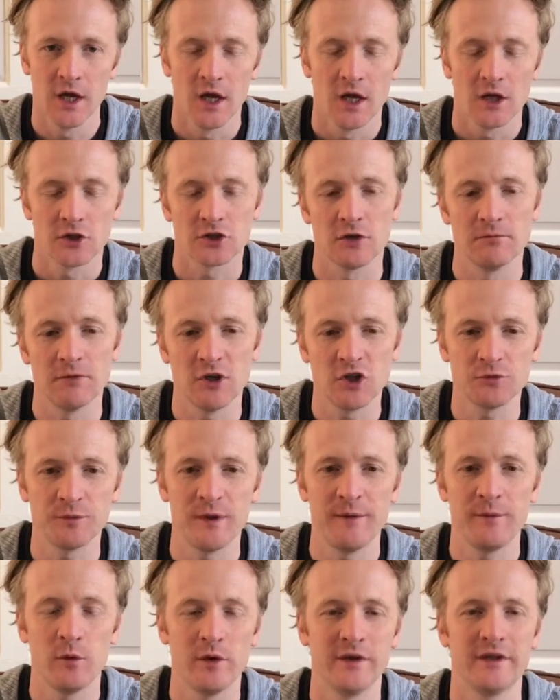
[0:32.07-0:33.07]
So most
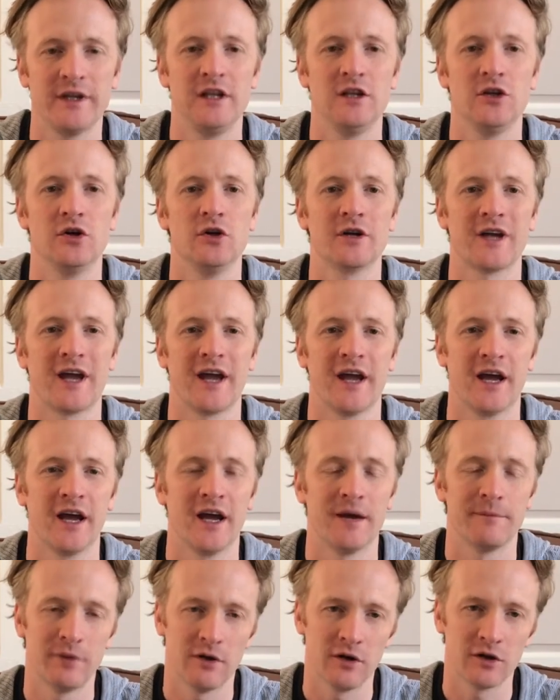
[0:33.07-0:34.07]
people, when they look
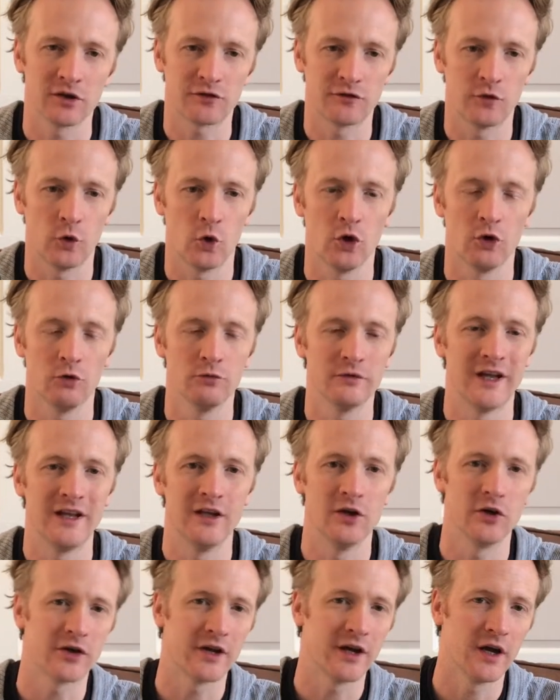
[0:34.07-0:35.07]
at past form, they
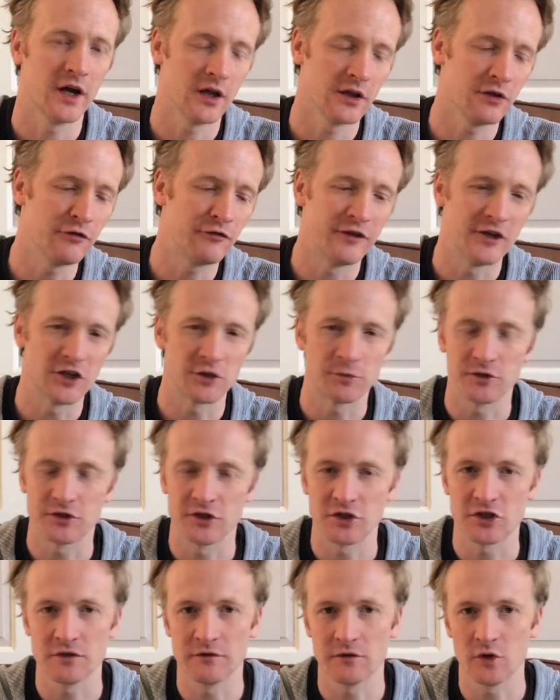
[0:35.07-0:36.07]
look at the finish
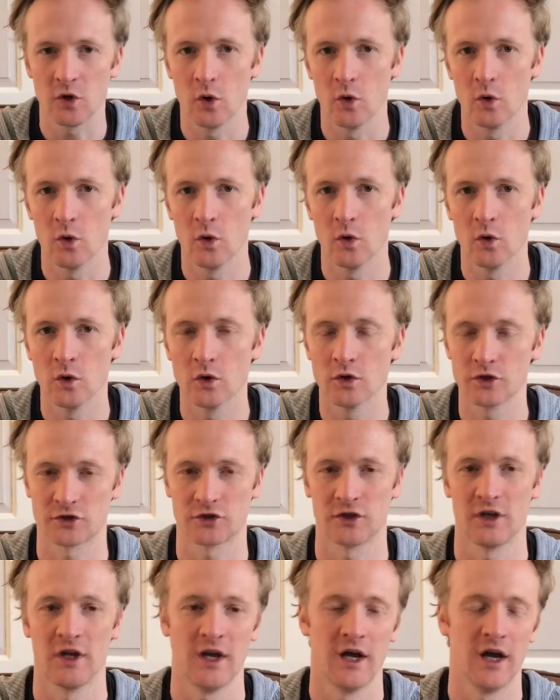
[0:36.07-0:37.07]
position of the
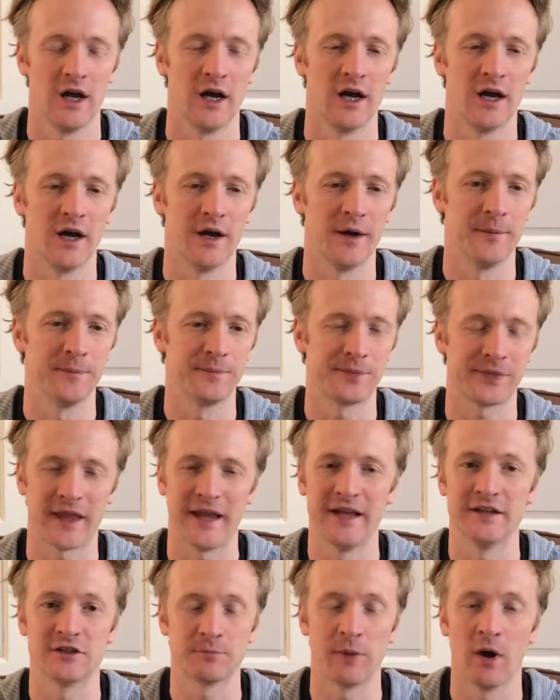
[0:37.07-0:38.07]
horse,
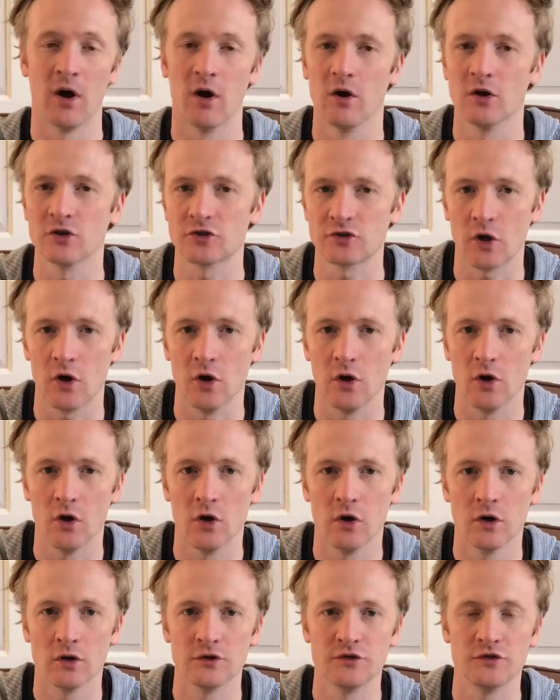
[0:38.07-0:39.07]
its past
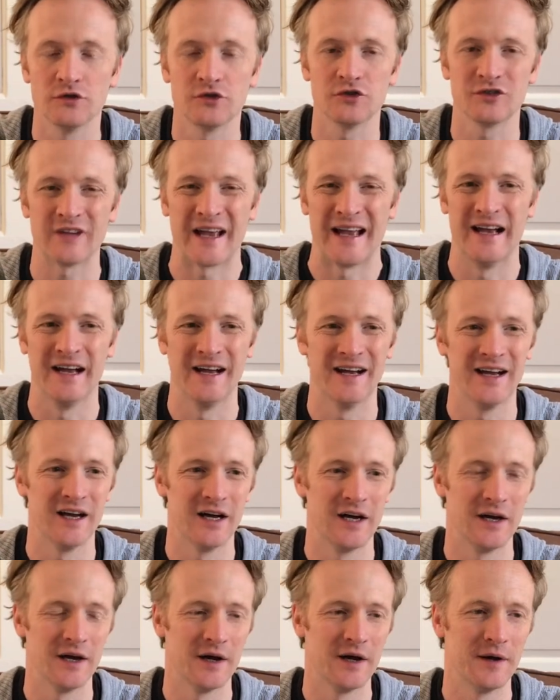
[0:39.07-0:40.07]
odds,
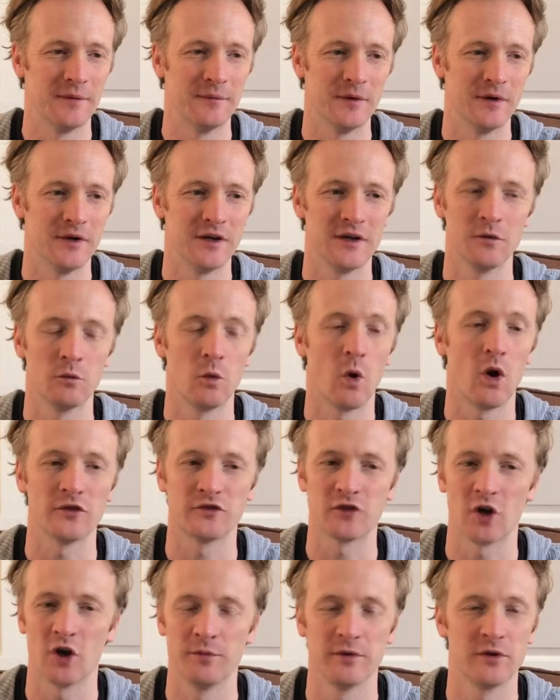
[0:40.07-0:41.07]
what
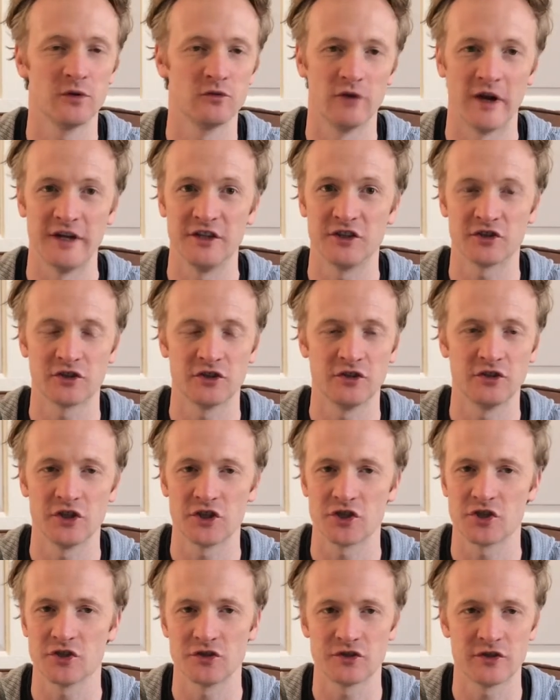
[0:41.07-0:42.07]
type of the race
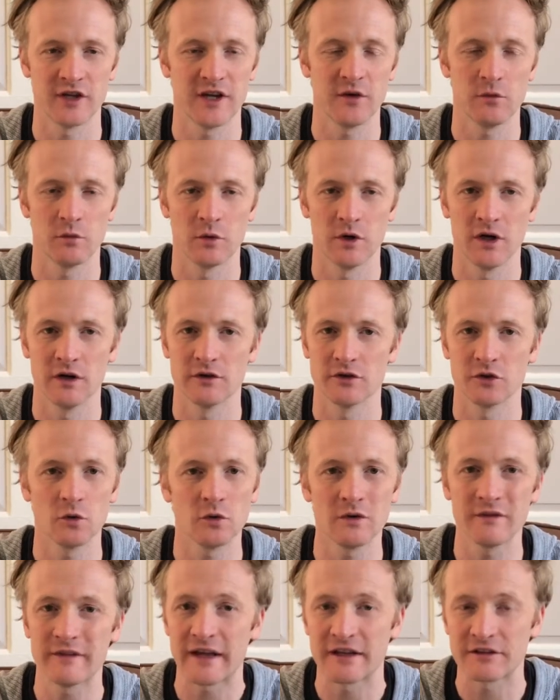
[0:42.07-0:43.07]
conditions there were, and
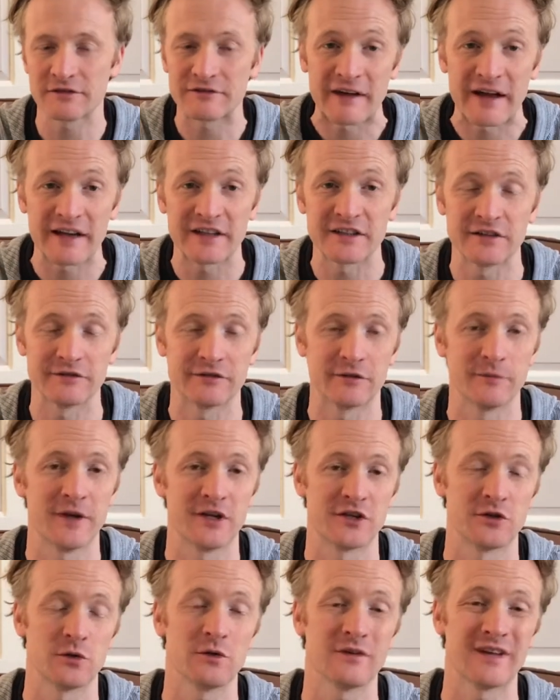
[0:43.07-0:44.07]
all of that's valid
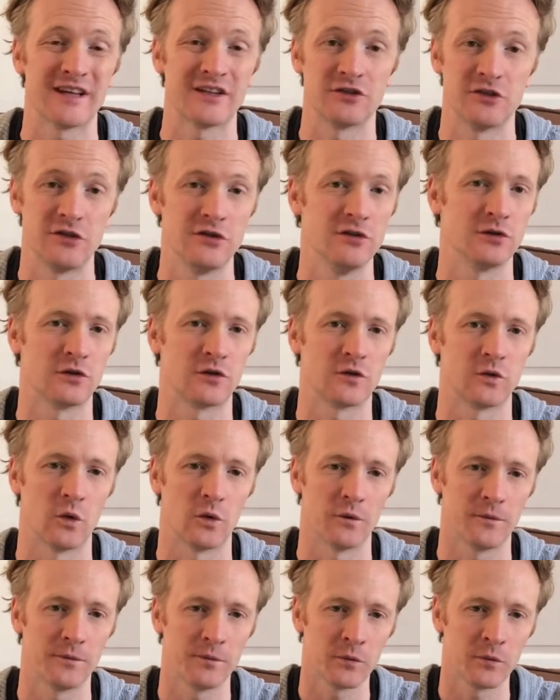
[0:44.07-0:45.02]
information, all of that's useful.